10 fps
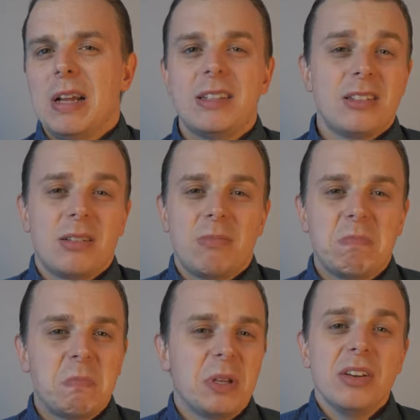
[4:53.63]
It's a
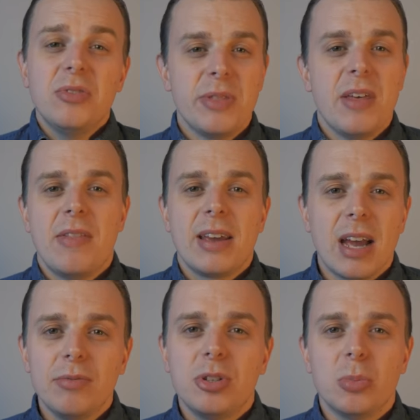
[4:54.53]
given that they're
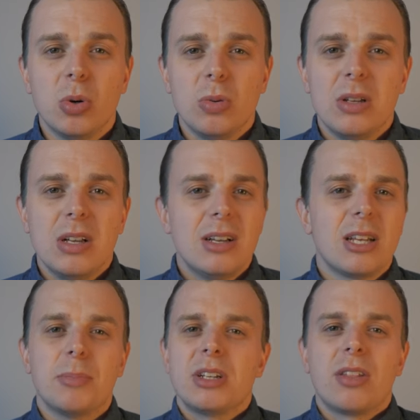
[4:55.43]
comfortable.
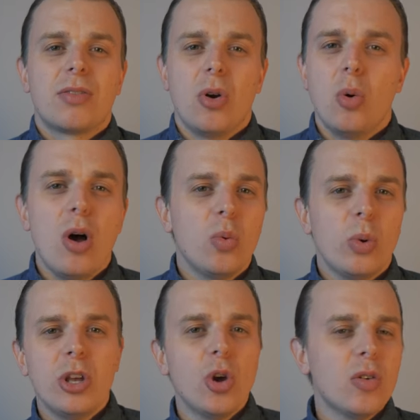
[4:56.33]
something to throw on
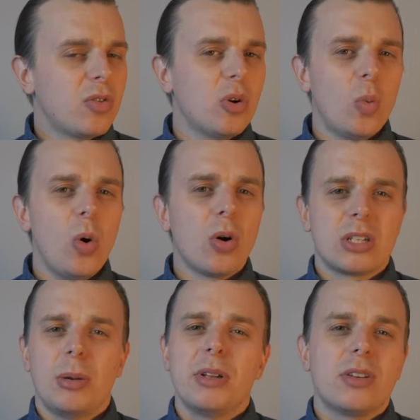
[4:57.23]
when you go for a walk,
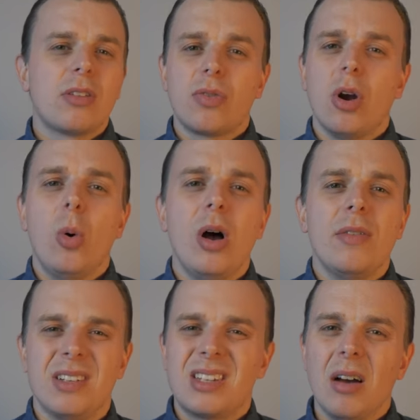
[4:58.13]
something to throw
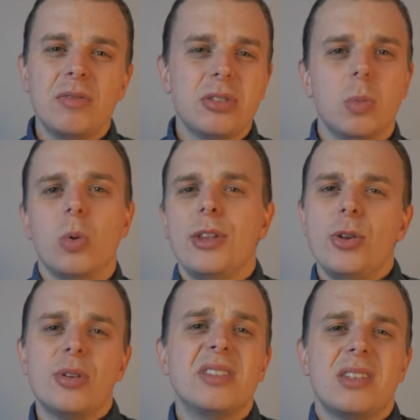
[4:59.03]
on that's comfortable that
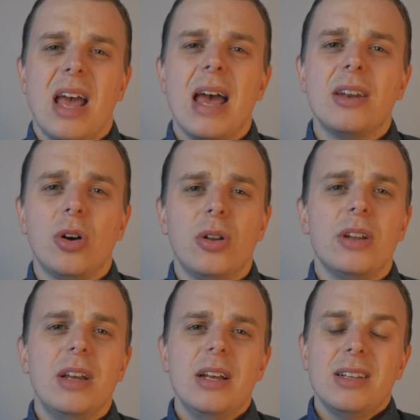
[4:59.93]
you can stand
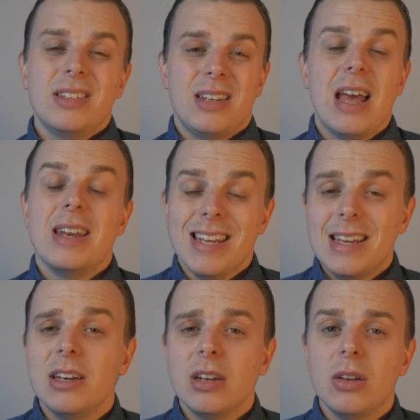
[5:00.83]
on, stand
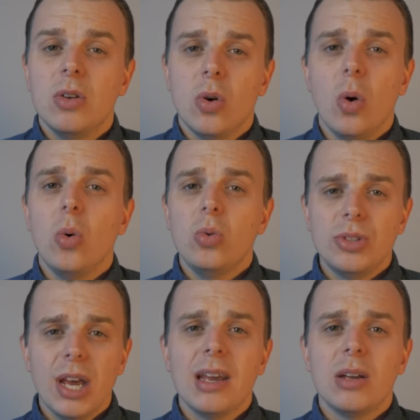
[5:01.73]
in all
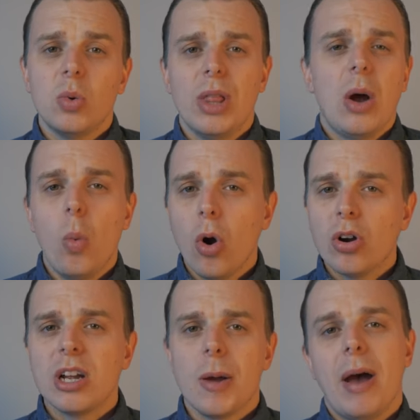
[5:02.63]
day without
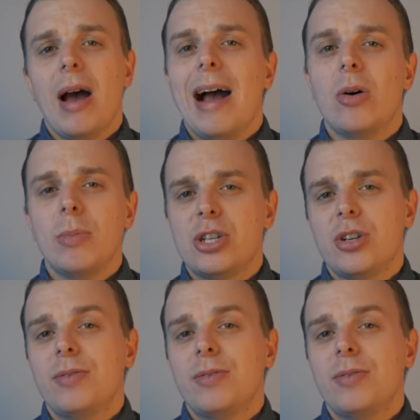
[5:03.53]
worrying about how much